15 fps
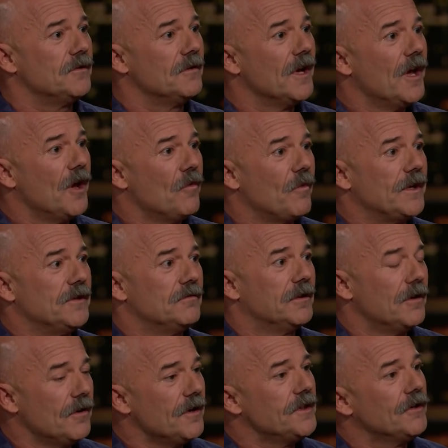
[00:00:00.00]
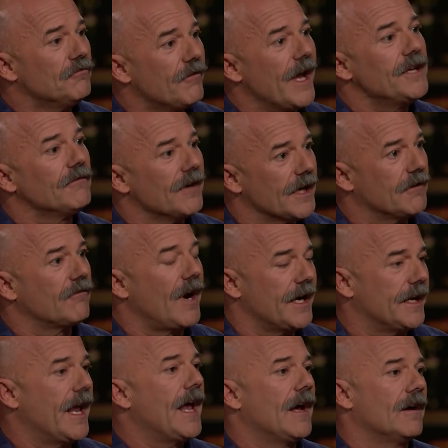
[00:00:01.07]
you look at the rhetoric right
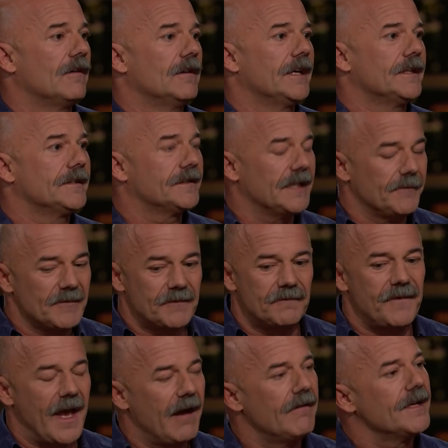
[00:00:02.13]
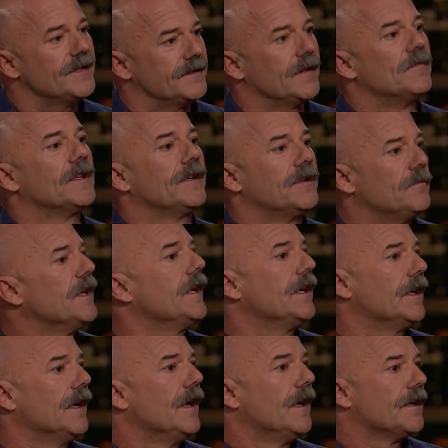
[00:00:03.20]
now, it seems very similar to me
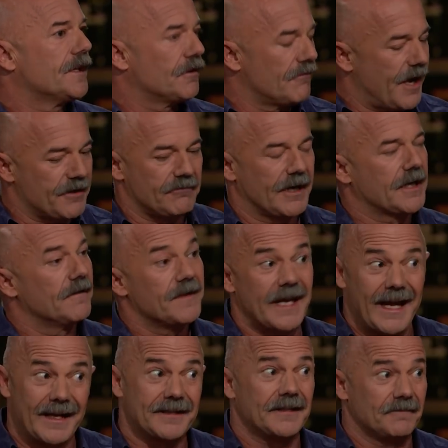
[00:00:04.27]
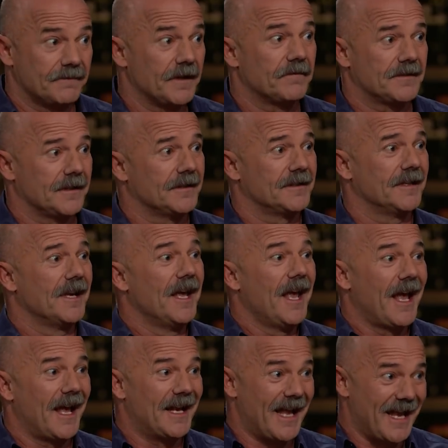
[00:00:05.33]
to the rhetoric of the 1850s
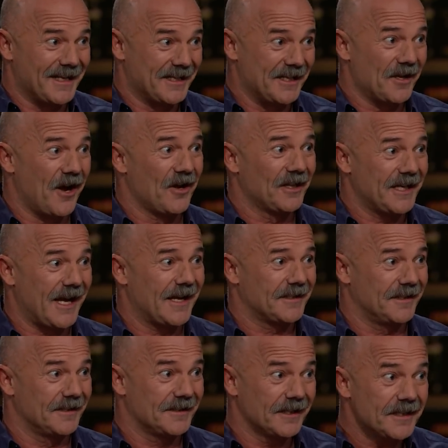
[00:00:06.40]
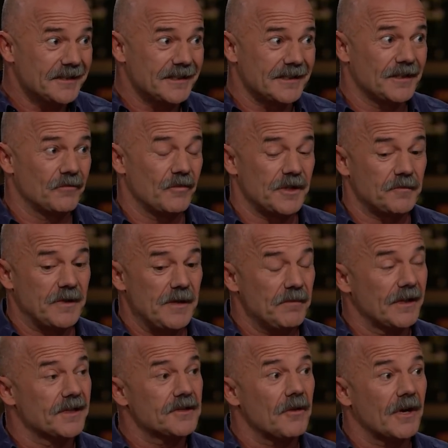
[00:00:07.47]
and early 1860s, in which people
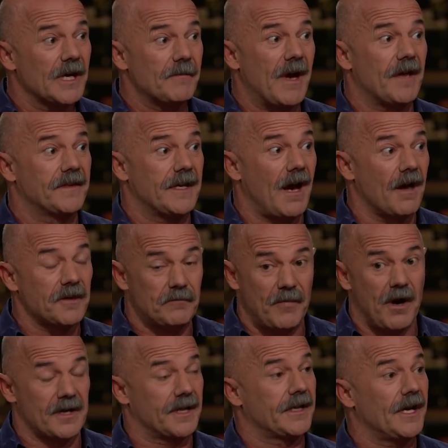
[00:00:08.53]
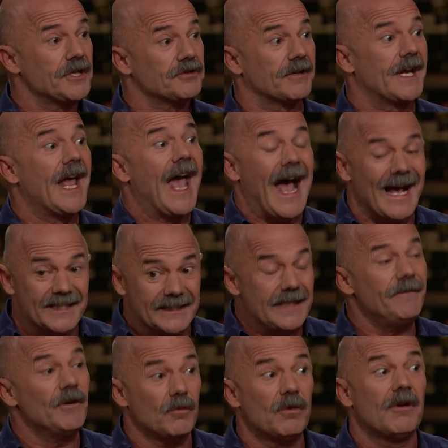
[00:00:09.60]
are talking about the other part of the country as if
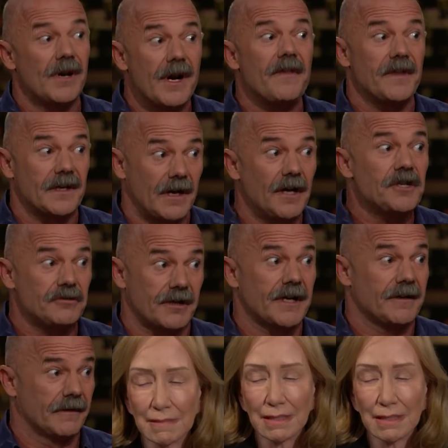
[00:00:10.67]
it were another country.